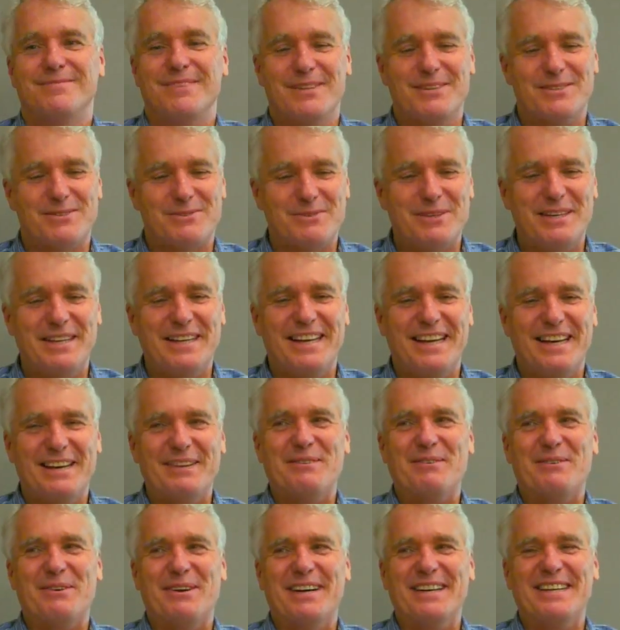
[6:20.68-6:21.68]
It's reading
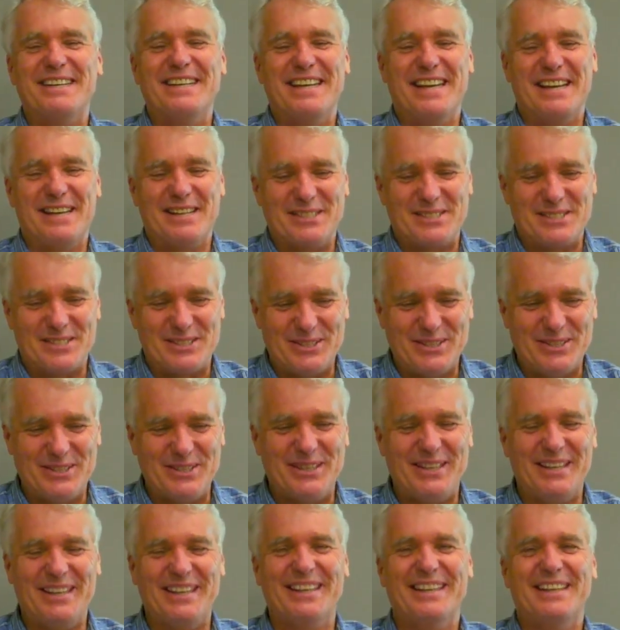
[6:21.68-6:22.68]
and writing, and it's
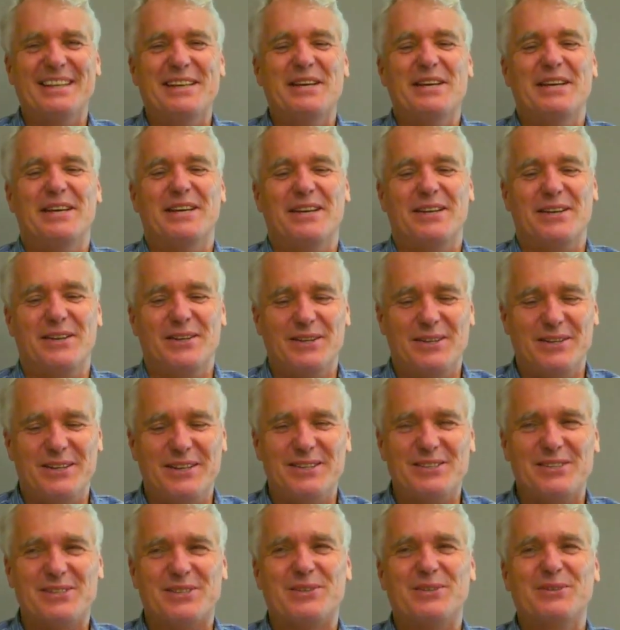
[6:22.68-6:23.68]
learning
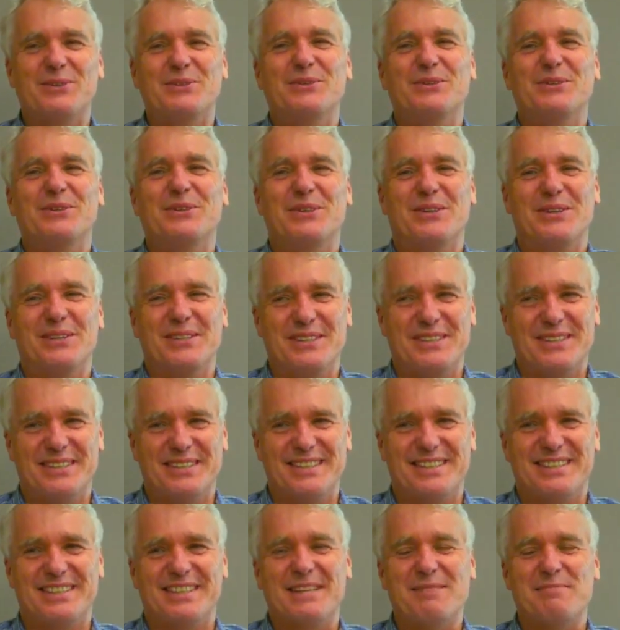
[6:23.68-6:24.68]
school knowledge
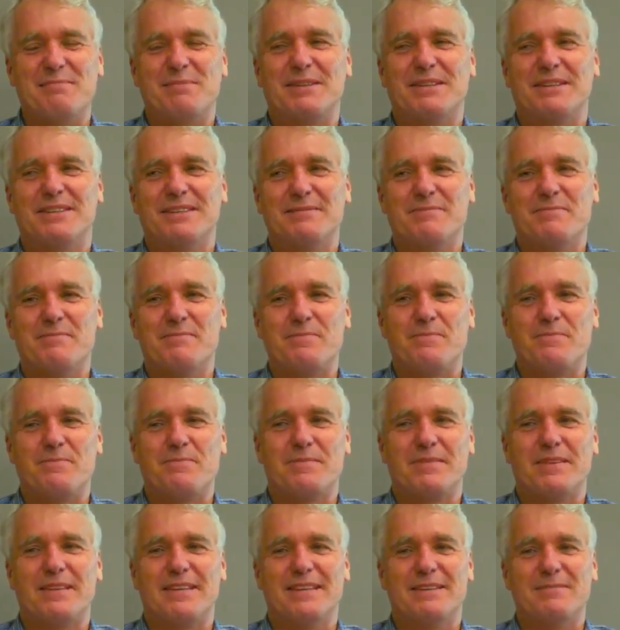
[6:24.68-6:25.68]
at the same time.
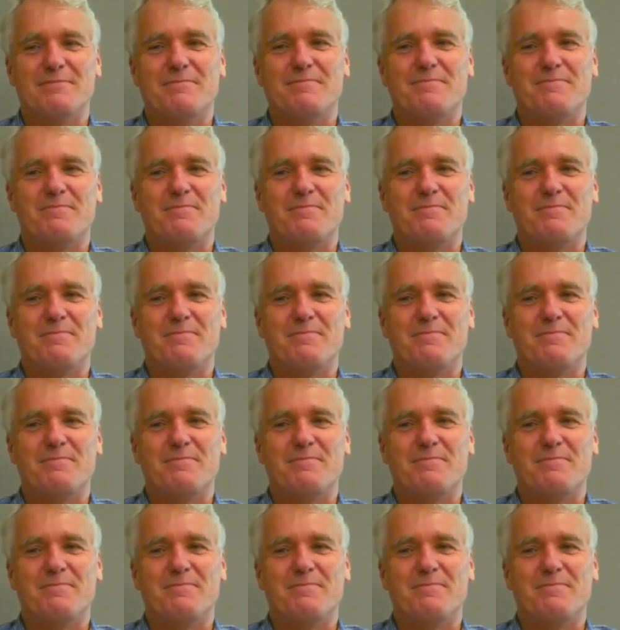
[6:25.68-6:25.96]
Yeah.